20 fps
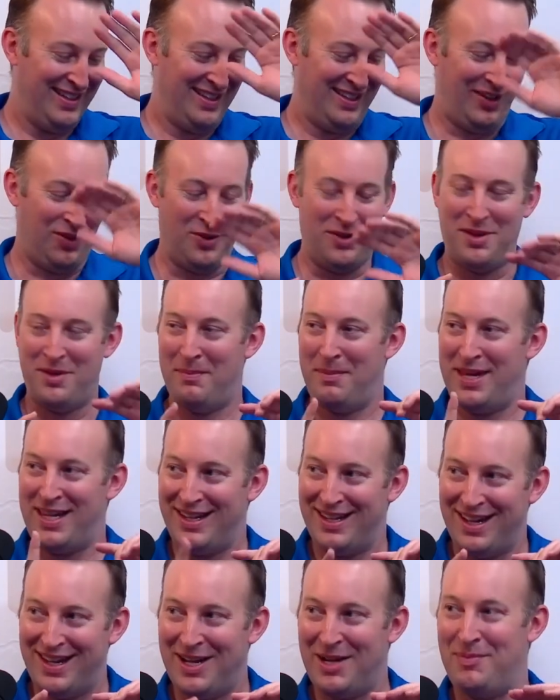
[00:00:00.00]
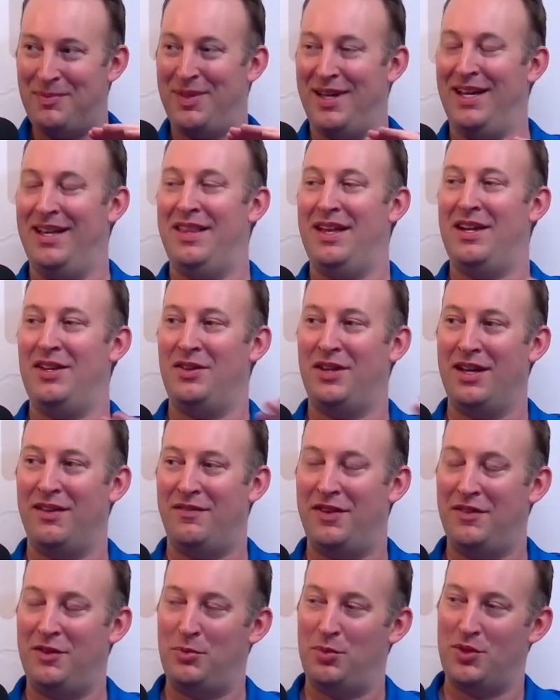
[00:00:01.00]
go to the MeetUp, and then you get
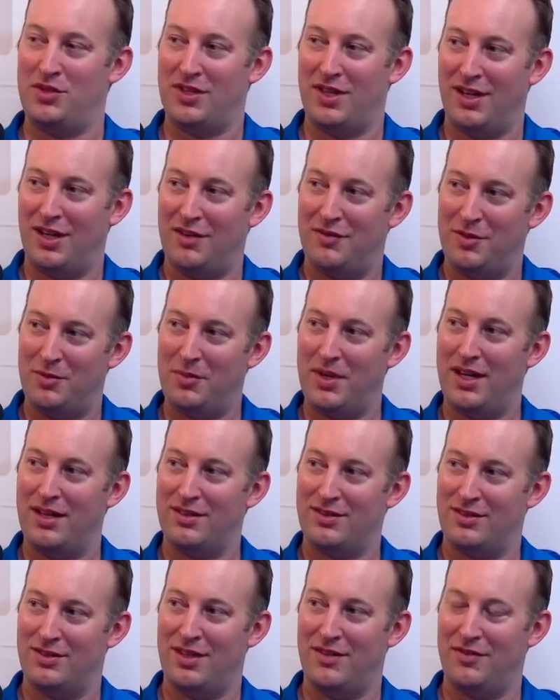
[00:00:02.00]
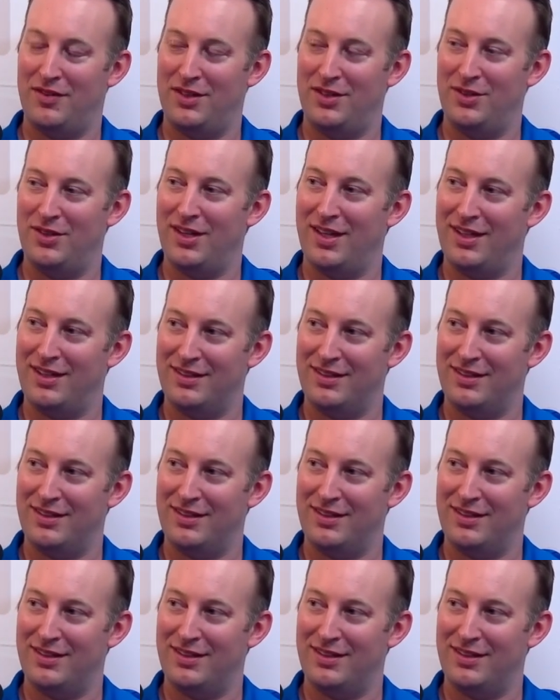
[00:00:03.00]
50% off in May. So definitely do that.